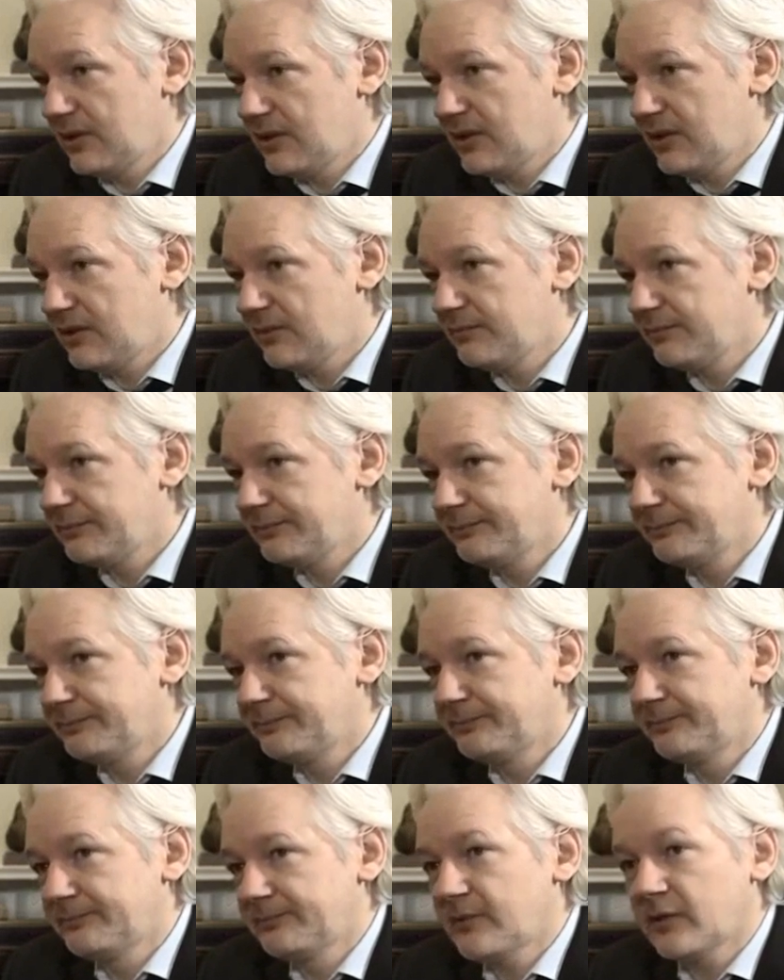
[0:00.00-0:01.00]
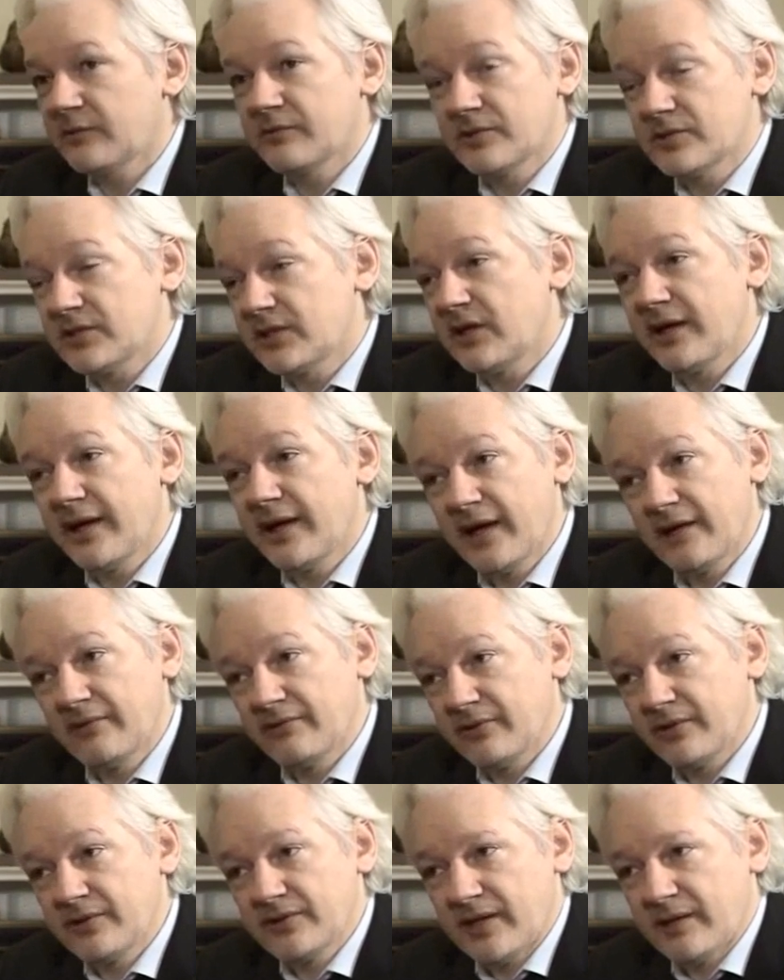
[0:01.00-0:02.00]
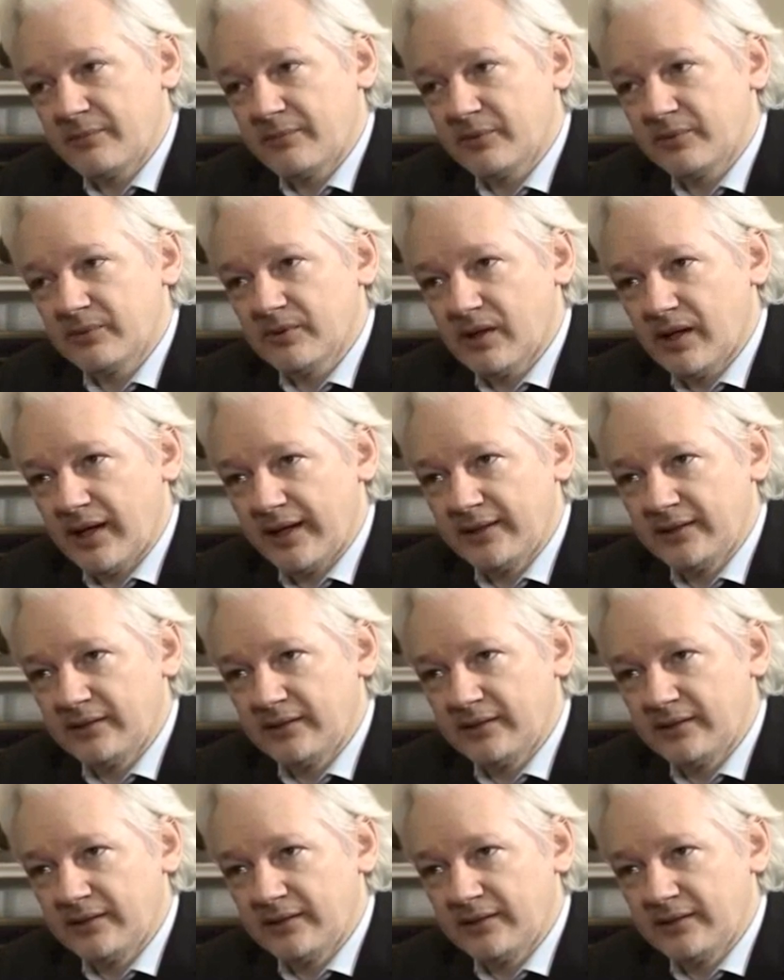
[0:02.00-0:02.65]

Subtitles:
of the CIA, for example,